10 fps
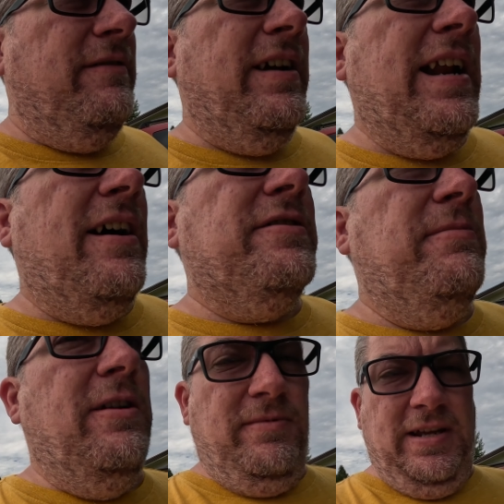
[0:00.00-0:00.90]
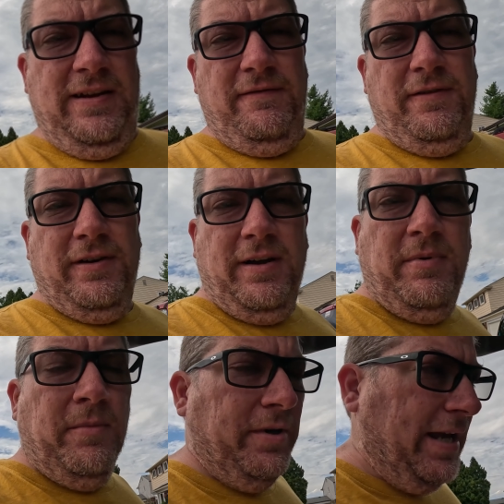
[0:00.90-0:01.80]
in right now as we don't need it for a
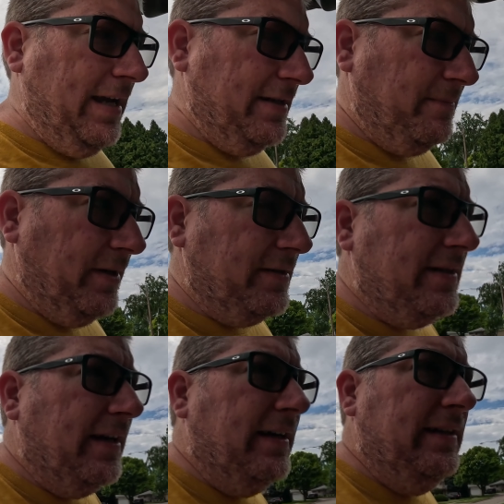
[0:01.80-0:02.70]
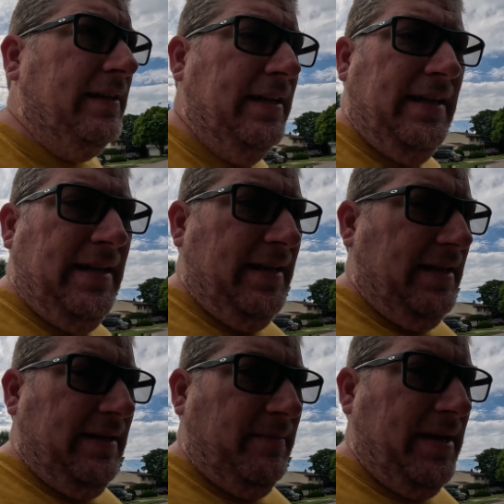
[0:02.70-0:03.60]
couple more days, but
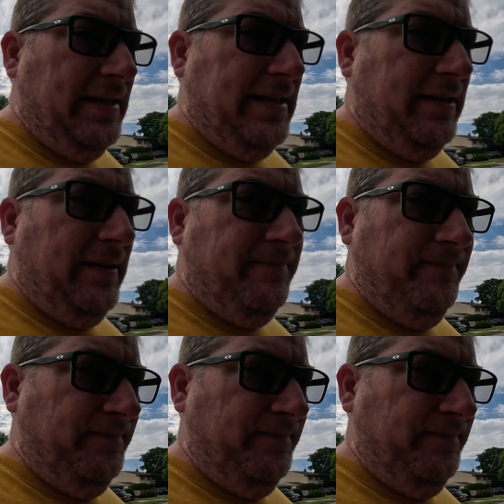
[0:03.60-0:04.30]
man, I tell you,